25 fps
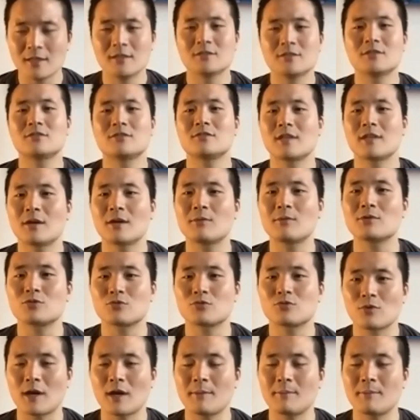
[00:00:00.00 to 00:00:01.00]
Just say
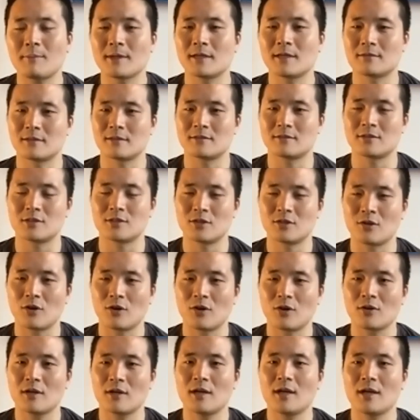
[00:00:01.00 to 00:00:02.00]
what's right because it's in your
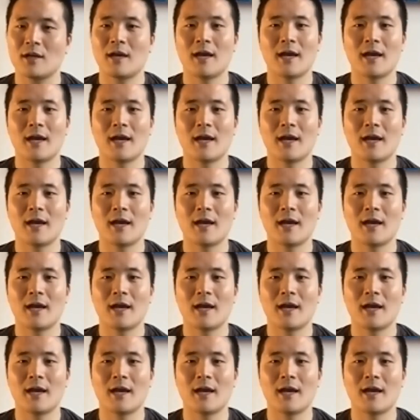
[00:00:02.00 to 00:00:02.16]
heart.